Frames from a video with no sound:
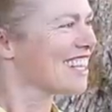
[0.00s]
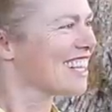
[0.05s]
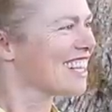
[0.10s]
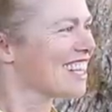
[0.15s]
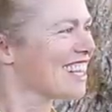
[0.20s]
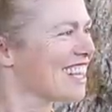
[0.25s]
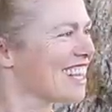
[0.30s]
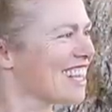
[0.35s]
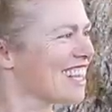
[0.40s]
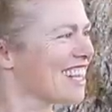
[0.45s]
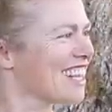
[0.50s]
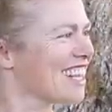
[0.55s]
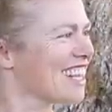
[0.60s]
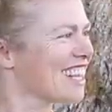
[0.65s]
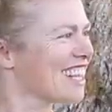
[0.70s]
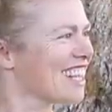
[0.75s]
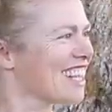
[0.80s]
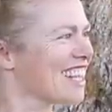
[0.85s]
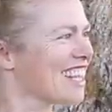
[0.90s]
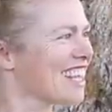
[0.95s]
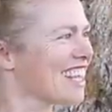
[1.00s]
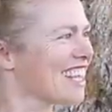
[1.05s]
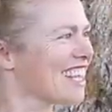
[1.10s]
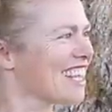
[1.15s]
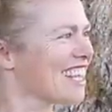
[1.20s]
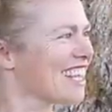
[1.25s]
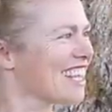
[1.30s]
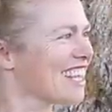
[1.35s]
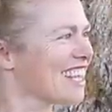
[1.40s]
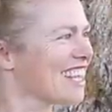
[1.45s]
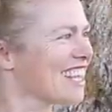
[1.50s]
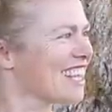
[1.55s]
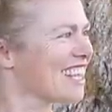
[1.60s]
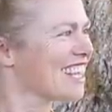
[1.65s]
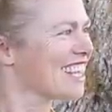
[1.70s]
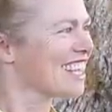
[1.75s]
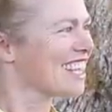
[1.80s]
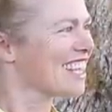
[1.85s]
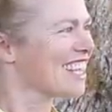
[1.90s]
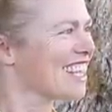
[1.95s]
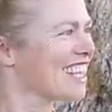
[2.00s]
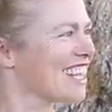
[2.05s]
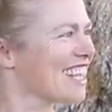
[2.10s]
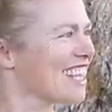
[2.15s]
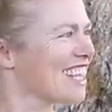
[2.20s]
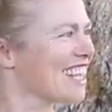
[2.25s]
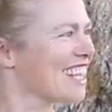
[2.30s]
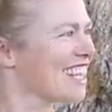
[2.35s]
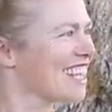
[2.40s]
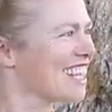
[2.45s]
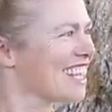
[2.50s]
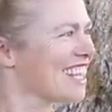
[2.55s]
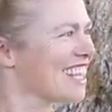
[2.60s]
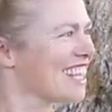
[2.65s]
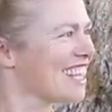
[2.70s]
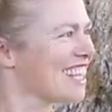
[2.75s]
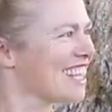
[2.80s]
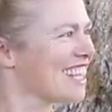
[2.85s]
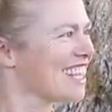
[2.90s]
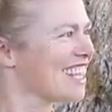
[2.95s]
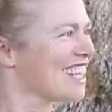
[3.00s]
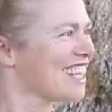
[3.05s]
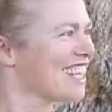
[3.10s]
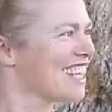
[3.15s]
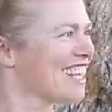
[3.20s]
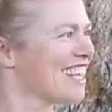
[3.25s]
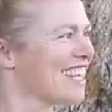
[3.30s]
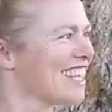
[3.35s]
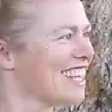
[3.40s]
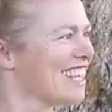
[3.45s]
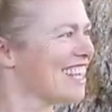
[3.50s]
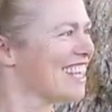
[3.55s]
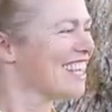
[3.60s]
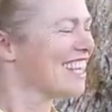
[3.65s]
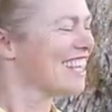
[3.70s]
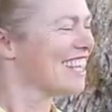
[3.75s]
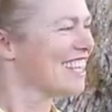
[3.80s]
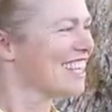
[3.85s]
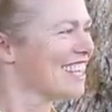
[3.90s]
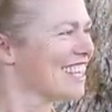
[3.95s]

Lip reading: No words are spoken by the person on screen.